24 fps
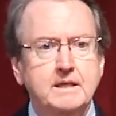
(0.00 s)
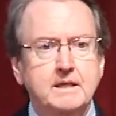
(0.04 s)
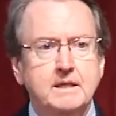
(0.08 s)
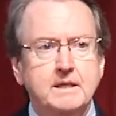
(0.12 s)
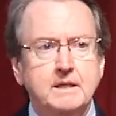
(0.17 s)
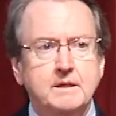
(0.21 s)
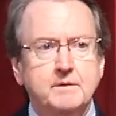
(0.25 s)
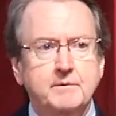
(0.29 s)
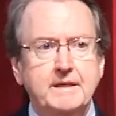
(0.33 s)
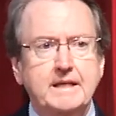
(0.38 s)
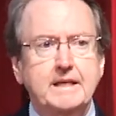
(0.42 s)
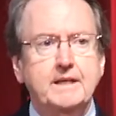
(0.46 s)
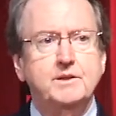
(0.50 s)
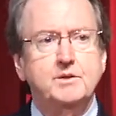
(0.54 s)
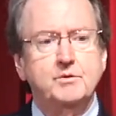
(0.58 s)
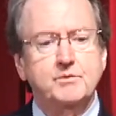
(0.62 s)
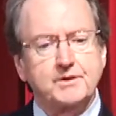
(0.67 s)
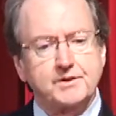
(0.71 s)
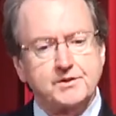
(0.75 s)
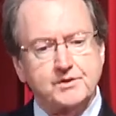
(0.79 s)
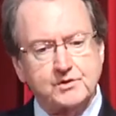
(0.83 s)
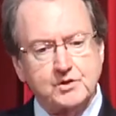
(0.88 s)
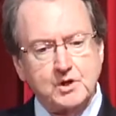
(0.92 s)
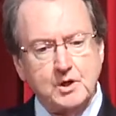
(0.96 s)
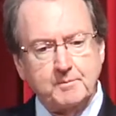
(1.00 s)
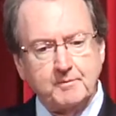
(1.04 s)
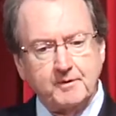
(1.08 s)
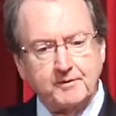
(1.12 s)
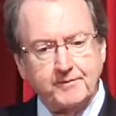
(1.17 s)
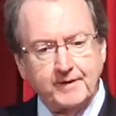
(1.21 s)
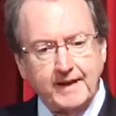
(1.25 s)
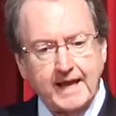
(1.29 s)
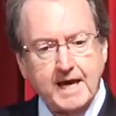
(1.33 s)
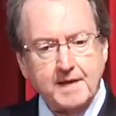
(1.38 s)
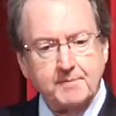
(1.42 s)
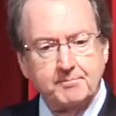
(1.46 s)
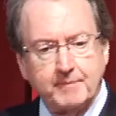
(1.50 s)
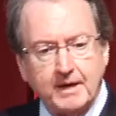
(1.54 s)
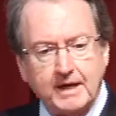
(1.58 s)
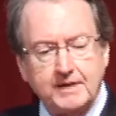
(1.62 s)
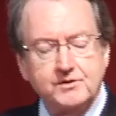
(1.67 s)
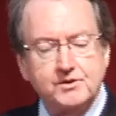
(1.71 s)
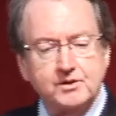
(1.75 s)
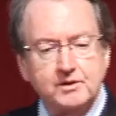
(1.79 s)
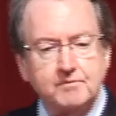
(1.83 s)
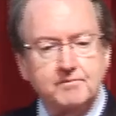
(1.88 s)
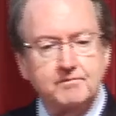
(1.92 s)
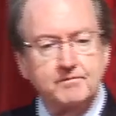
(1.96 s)
We need to assume a flat
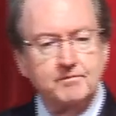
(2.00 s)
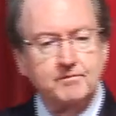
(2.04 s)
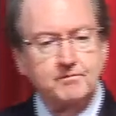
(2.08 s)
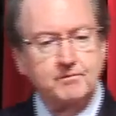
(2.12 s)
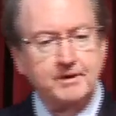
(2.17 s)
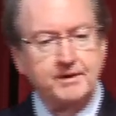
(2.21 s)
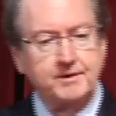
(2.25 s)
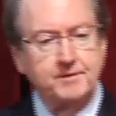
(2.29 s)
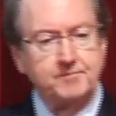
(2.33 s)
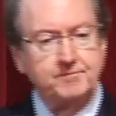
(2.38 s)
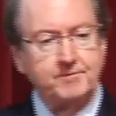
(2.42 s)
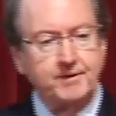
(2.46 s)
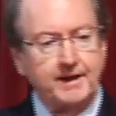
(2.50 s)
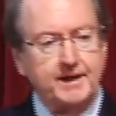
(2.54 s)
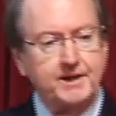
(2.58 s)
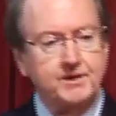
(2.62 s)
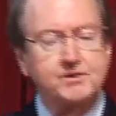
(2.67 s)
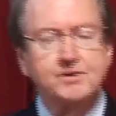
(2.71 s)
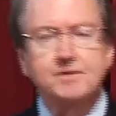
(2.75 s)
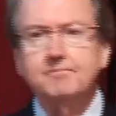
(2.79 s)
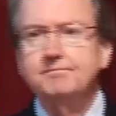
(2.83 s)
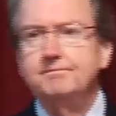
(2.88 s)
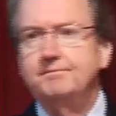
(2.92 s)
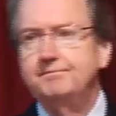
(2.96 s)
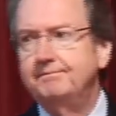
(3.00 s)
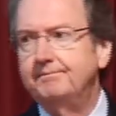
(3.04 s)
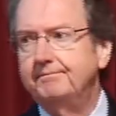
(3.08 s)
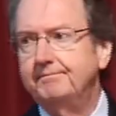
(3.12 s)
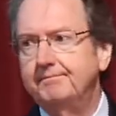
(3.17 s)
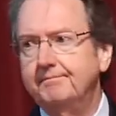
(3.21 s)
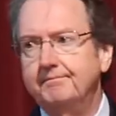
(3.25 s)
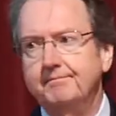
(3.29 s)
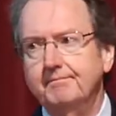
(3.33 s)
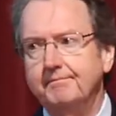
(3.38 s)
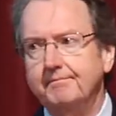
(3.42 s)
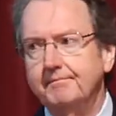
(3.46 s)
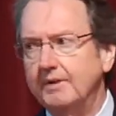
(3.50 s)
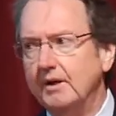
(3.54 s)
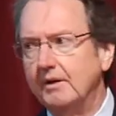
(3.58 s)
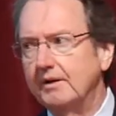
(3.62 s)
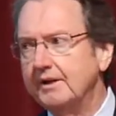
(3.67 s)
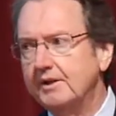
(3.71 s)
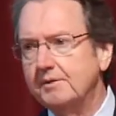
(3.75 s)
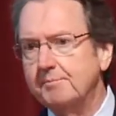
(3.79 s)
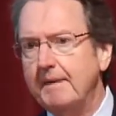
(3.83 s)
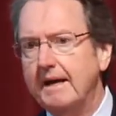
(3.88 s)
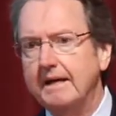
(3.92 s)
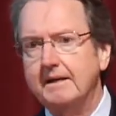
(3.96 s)
budget with inflation. Don't
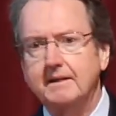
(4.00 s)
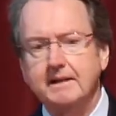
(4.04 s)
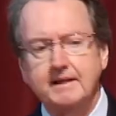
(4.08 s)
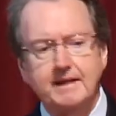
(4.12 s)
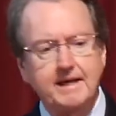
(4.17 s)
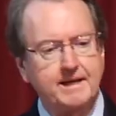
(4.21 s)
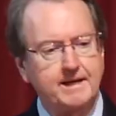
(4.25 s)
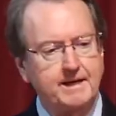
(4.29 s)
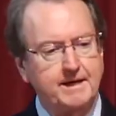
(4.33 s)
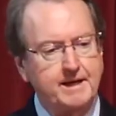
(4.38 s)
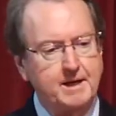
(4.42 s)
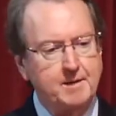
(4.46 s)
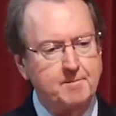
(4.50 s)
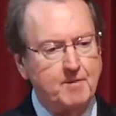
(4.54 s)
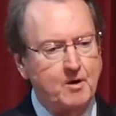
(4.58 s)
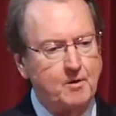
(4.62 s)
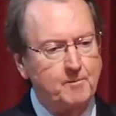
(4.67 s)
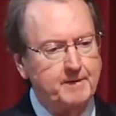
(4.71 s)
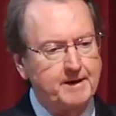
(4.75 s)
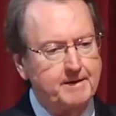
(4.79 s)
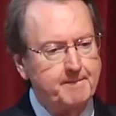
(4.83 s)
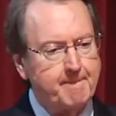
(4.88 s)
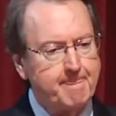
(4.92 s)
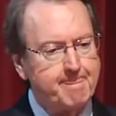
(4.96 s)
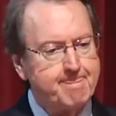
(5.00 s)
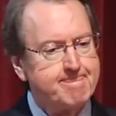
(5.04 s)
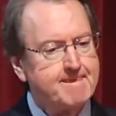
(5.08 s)
expect a Kennedy moment.